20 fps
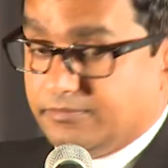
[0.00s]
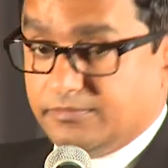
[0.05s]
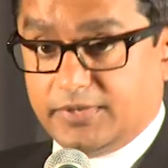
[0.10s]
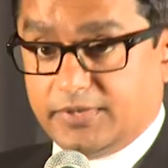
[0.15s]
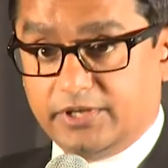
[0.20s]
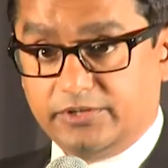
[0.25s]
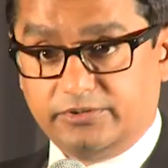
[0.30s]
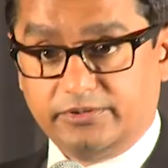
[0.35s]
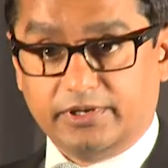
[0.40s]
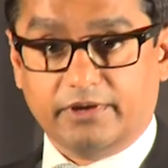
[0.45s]

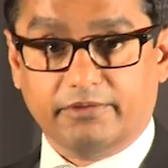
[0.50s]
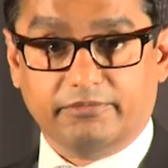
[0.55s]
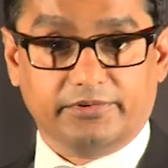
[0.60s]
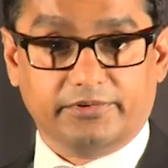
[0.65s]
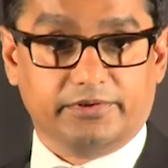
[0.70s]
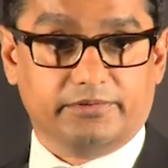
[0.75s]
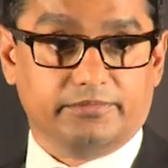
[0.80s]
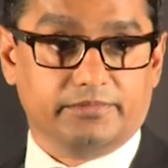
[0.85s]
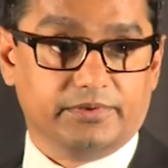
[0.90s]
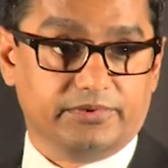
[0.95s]
As you
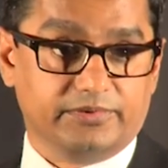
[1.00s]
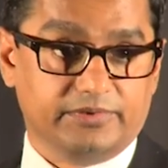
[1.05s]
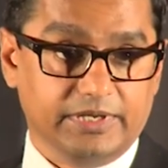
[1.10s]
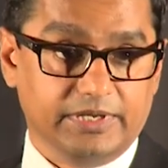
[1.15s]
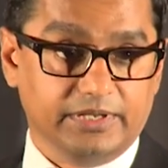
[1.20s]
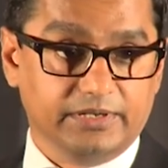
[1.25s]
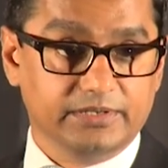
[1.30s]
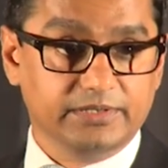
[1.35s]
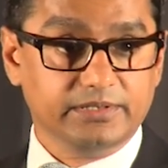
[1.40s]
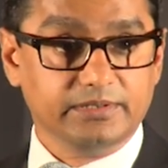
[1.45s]
have
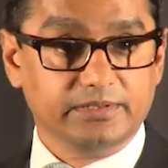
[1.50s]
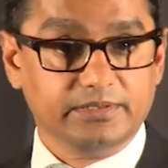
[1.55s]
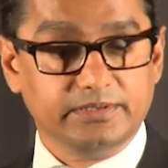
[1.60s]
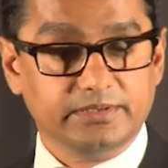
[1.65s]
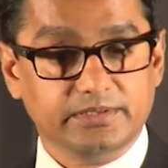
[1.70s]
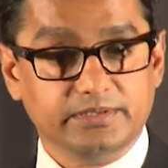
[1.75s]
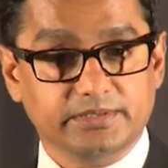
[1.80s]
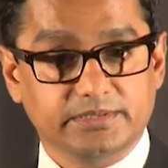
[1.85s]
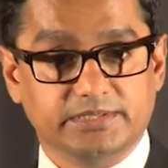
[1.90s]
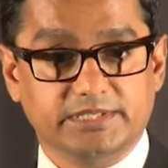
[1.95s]
seen,
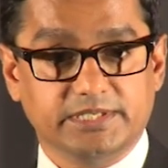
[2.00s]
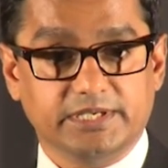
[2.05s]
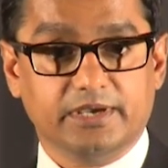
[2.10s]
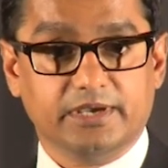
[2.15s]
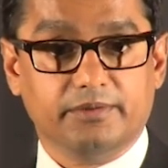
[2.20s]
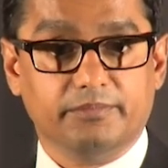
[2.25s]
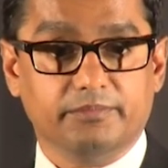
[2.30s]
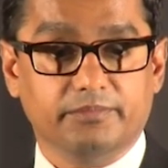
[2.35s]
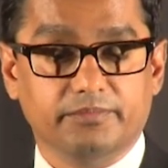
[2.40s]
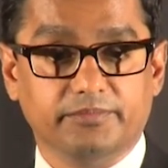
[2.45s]

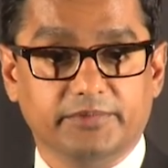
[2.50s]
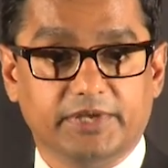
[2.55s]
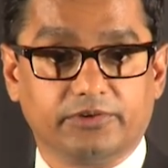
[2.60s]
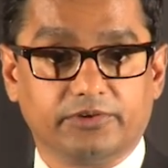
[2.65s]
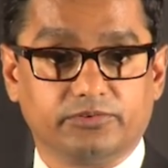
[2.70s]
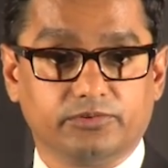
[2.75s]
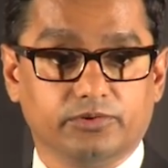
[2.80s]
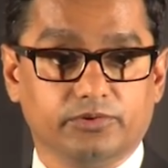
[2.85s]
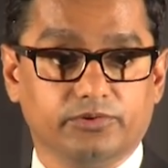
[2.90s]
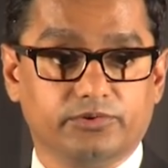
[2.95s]
GM
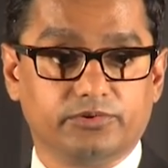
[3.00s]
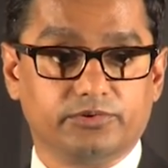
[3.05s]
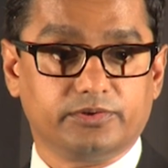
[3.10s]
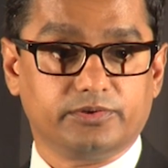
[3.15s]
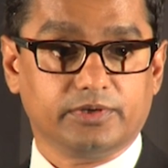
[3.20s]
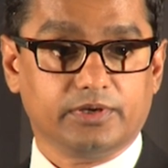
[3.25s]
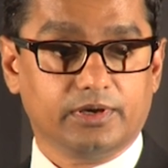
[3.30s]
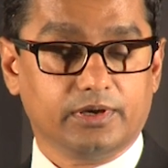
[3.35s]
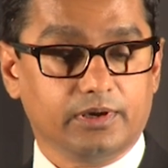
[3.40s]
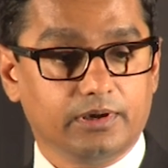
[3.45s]

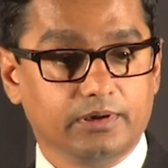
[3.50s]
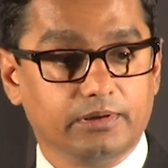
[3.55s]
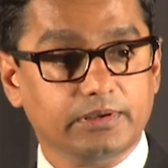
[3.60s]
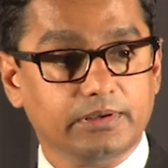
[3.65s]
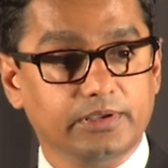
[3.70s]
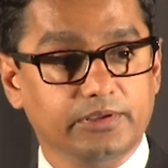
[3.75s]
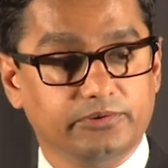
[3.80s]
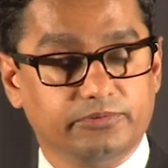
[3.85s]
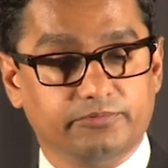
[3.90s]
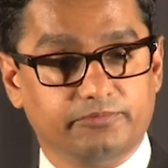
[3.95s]

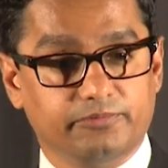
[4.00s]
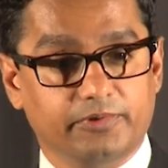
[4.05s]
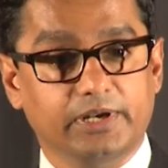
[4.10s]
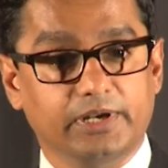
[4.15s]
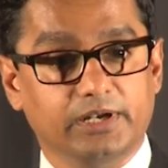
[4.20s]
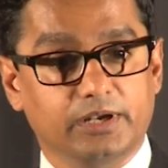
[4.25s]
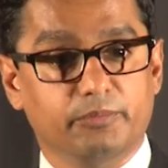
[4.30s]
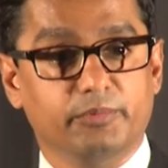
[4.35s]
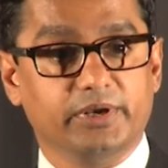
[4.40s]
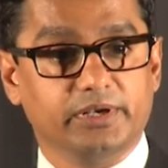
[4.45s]
Dexos is
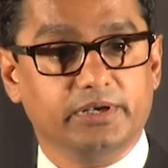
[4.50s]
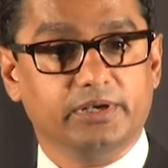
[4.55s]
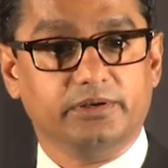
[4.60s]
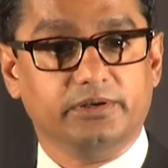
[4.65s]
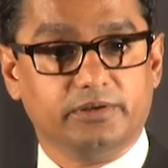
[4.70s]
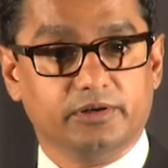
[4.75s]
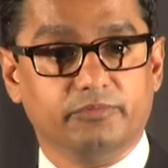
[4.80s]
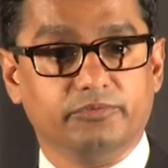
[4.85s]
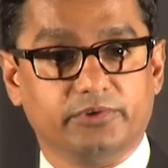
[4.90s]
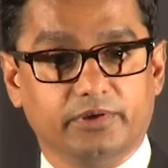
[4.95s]
very limited
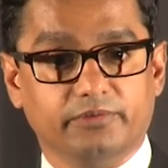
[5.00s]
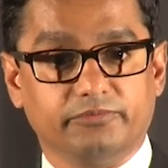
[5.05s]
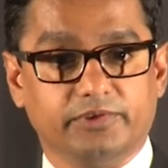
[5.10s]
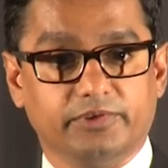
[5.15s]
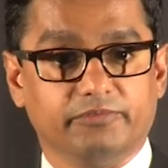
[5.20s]
in terms of